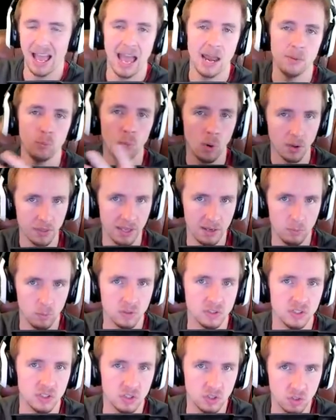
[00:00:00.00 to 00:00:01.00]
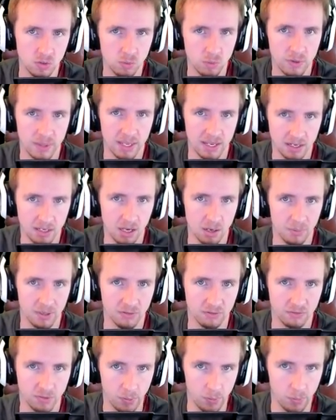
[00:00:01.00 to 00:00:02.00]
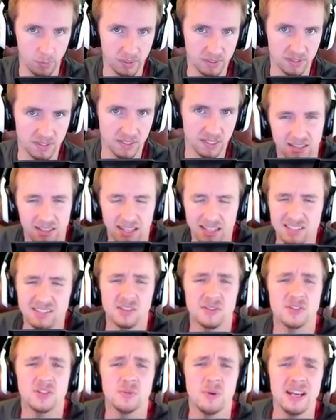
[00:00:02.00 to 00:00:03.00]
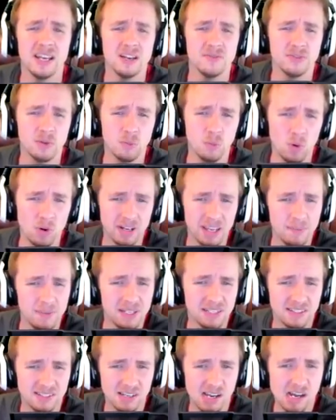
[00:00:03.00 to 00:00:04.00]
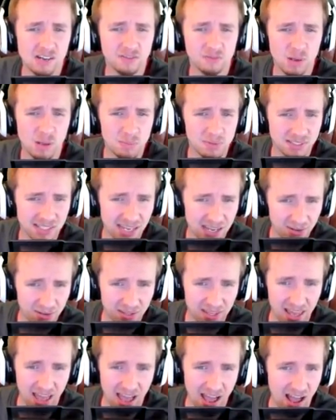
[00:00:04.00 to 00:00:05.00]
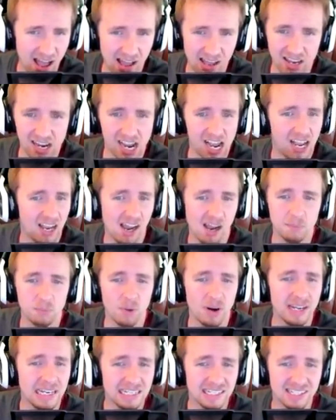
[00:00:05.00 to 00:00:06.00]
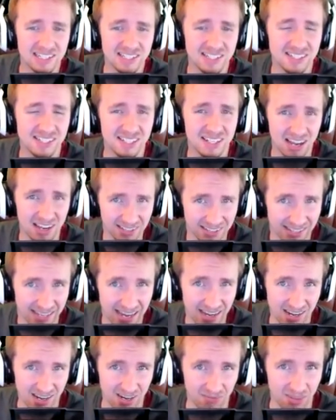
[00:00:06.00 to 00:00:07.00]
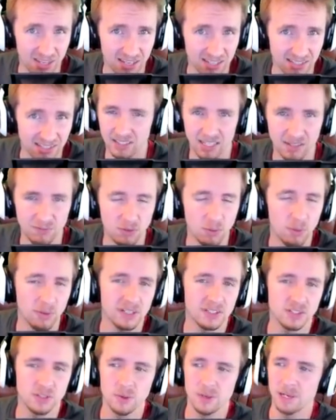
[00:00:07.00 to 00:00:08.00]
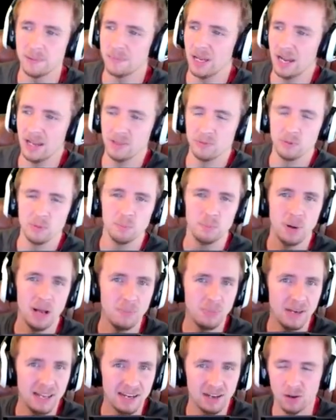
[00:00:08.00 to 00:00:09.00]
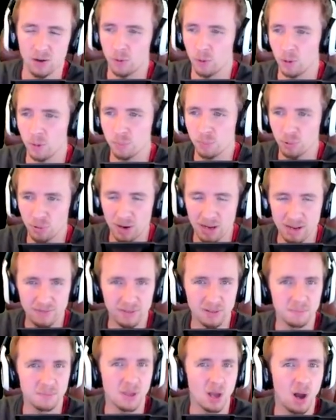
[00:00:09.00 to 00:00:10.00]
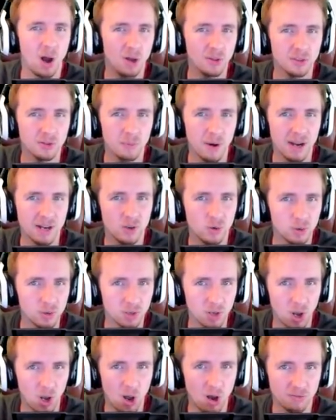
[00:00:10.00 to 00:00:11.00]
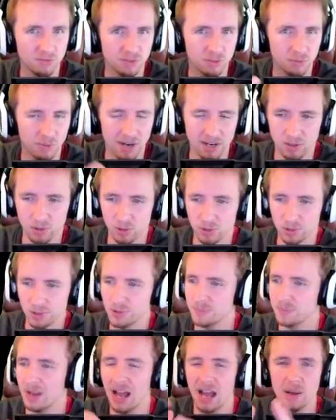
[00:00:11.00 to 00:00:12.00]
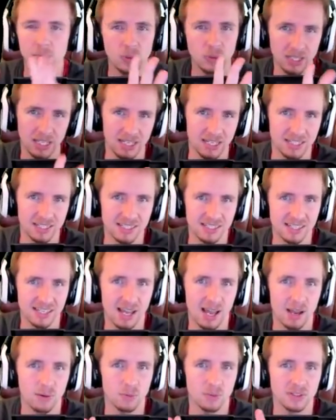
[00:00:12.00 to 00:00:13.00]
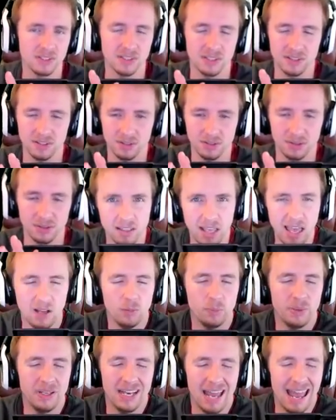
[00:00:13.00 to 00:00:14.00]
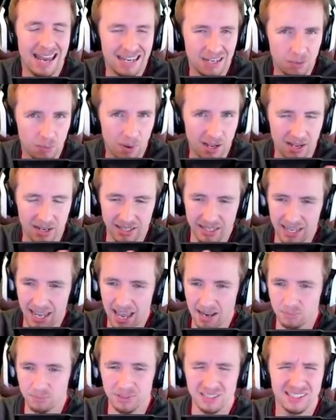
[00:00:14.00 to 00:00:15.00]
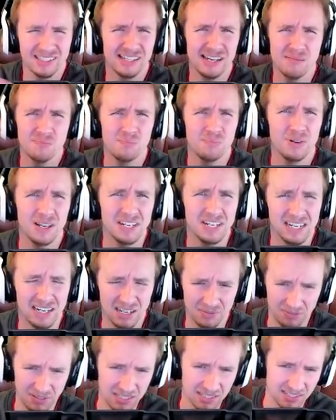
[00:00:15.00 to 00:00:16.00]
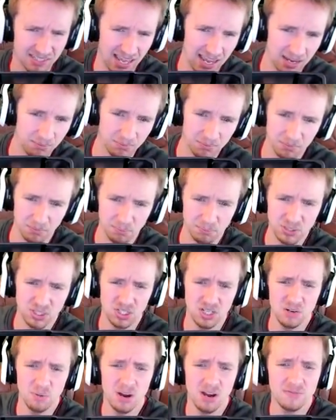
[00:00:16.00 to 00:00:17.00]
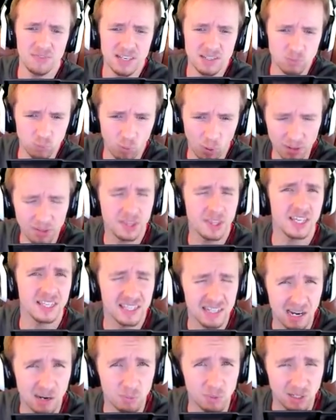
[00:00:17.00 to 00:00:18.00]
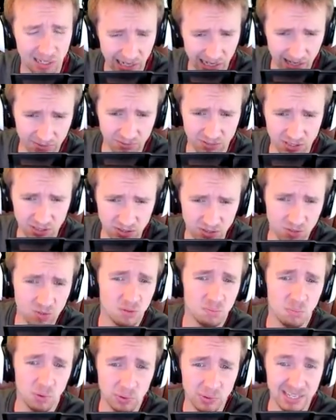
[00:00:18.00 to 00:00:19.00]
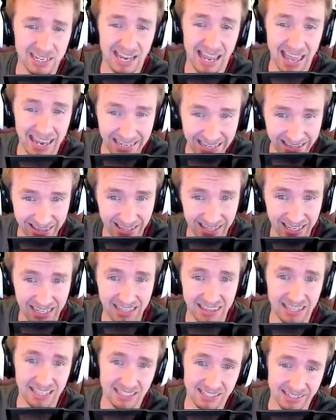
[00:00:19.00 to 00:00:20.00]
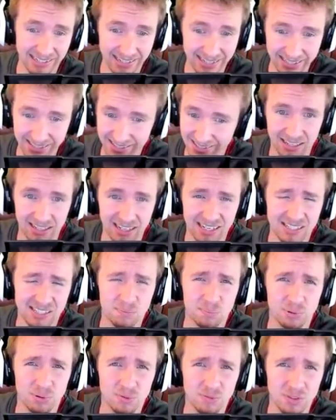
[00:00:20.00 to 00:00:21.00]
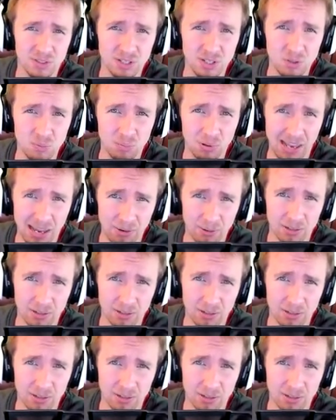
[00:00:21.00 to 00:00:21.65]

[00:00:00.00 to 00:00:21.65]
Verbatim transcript: and what they want to do with it going forwards. And so to any of the Wargaming staff members out there, I, am ready to discuss any of this. If you want to do it either in public or in private, on the record, off the record, I'm all ears. I want to help in any way I can because I bloody love this game. But you know what, if there's one thing that I would love to do more than anything in this list, let's improve the new player